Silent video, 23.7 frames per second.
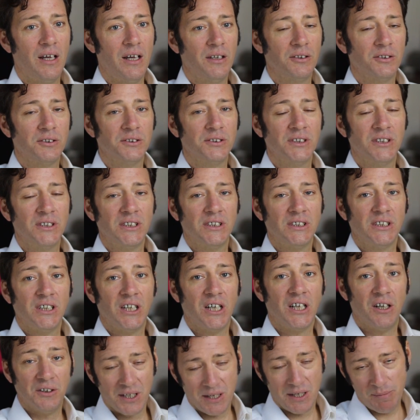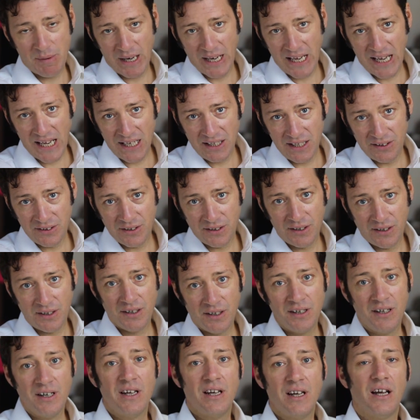I'll I'll look at my
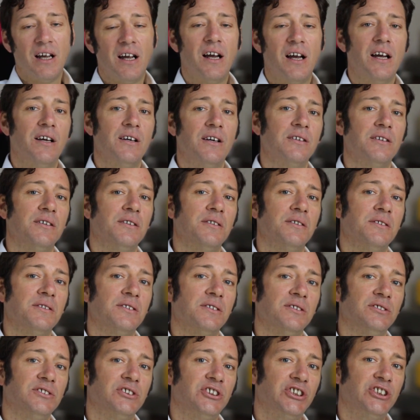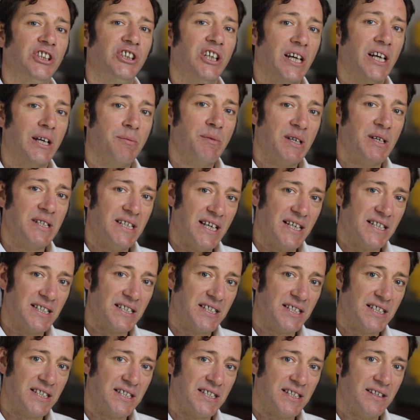calendar. I'll check my
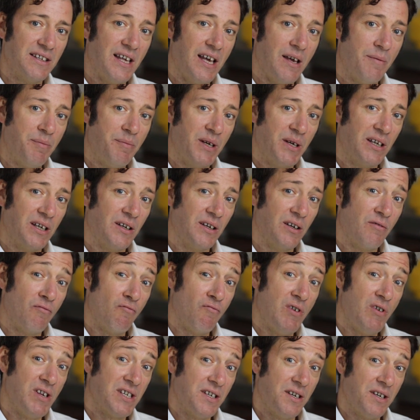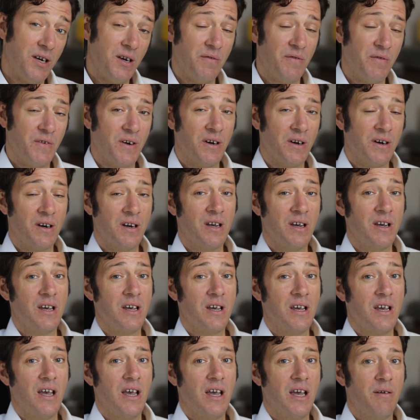tasks that have been written over
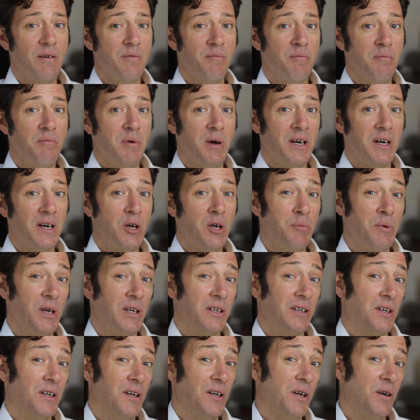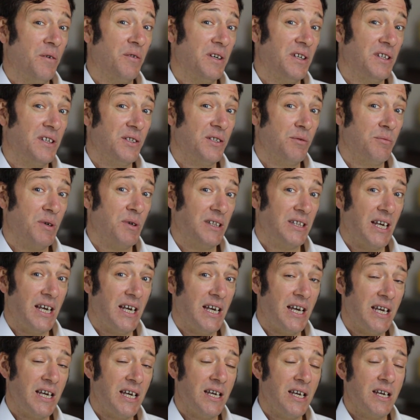by Notebud over into my
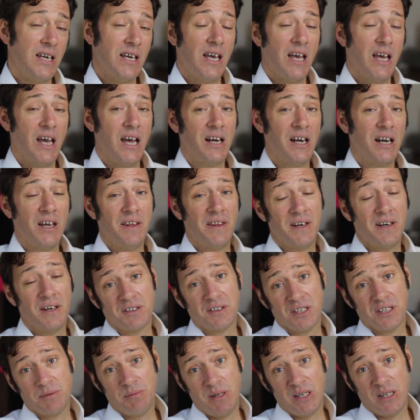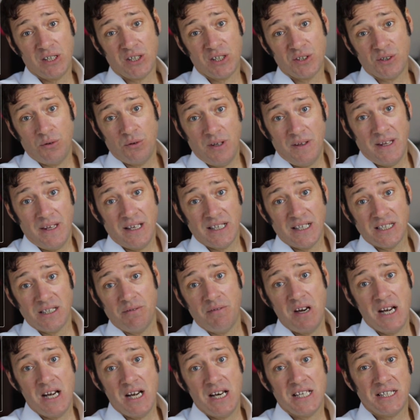day, and then I'll just make sure that
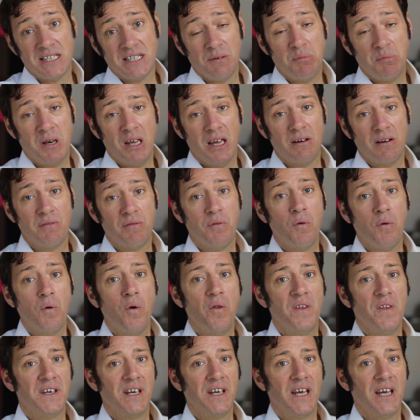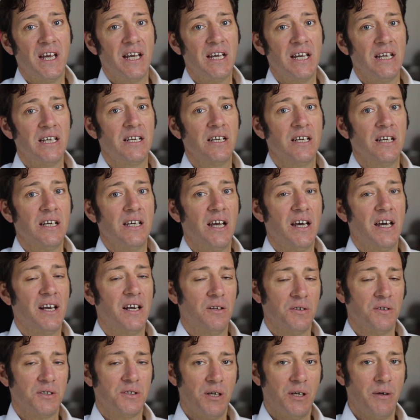that's a realistic plan for the day.
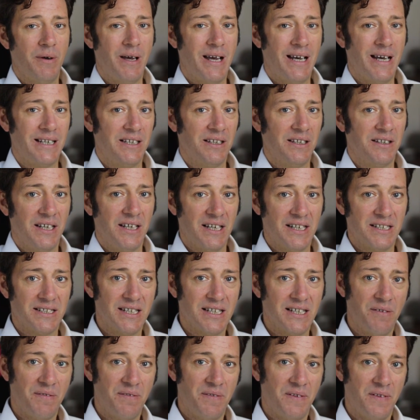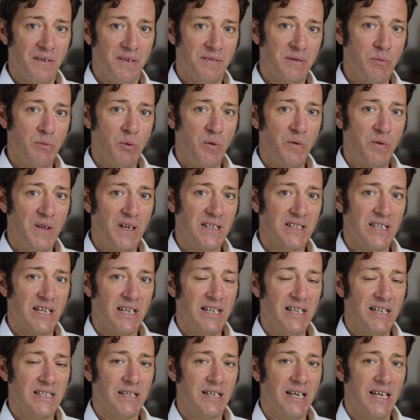And I'll also add in things there, small
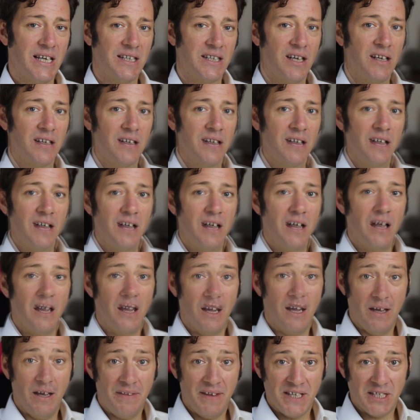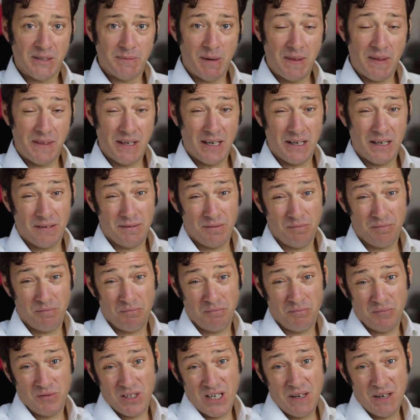things that I need to get done. I then spend that
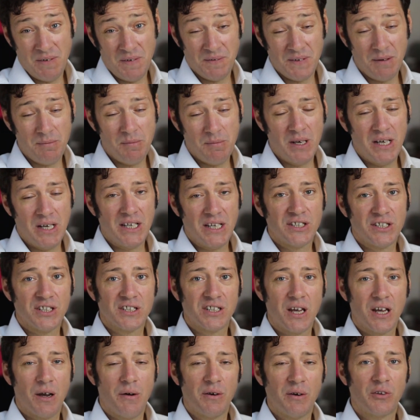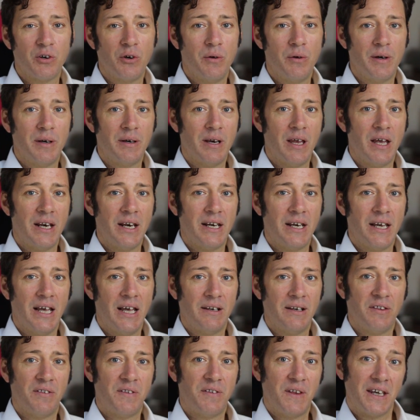10, 15 minutes just going through
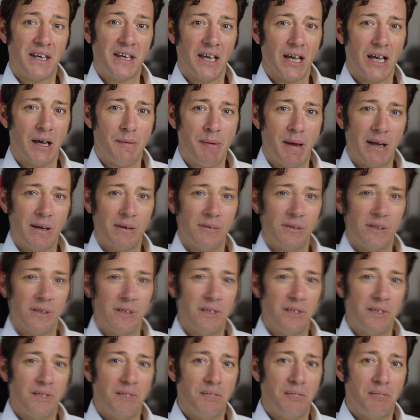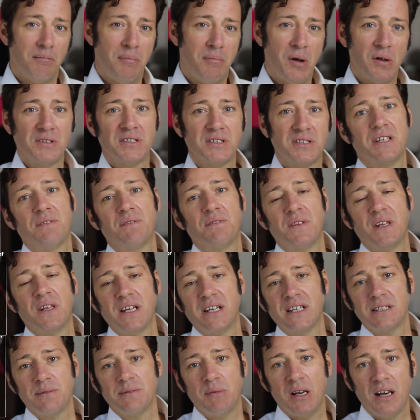and thinking about positive
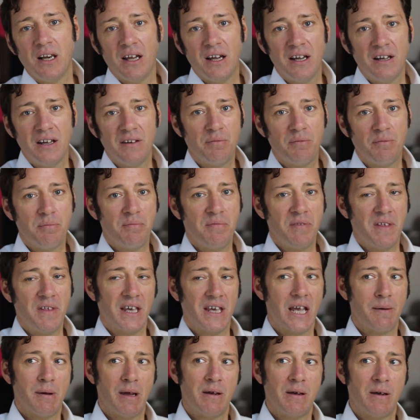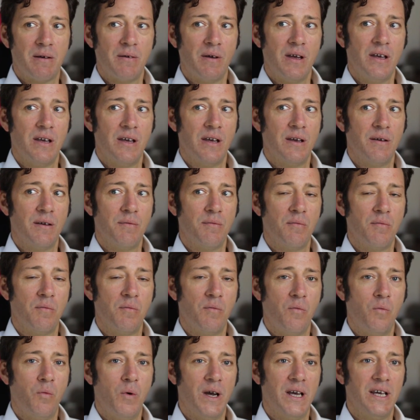things in my life, thinking about
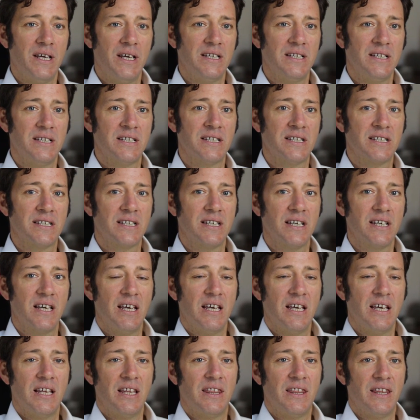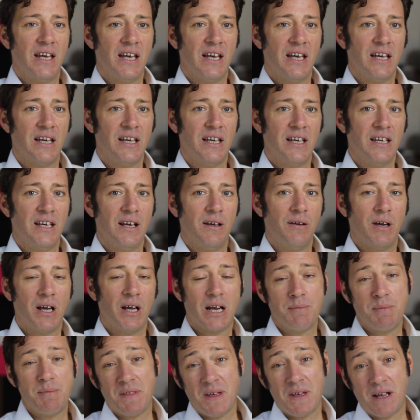ways that
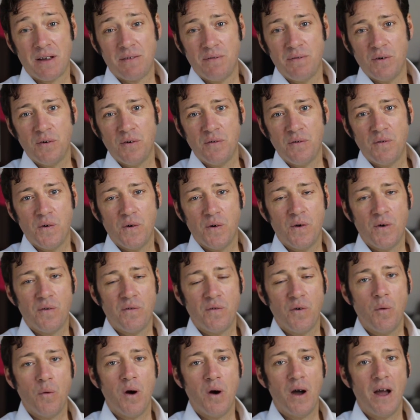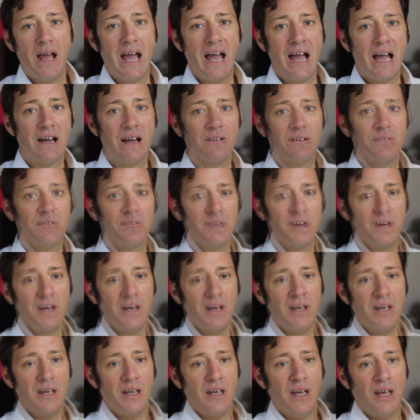I can be thankful for what I
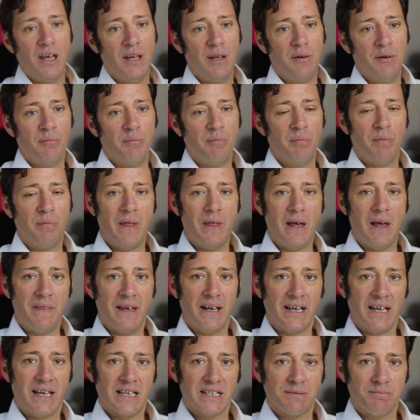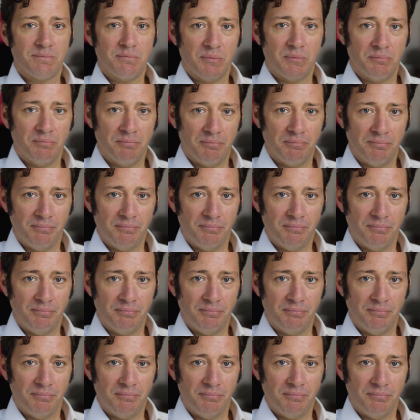have. That then gets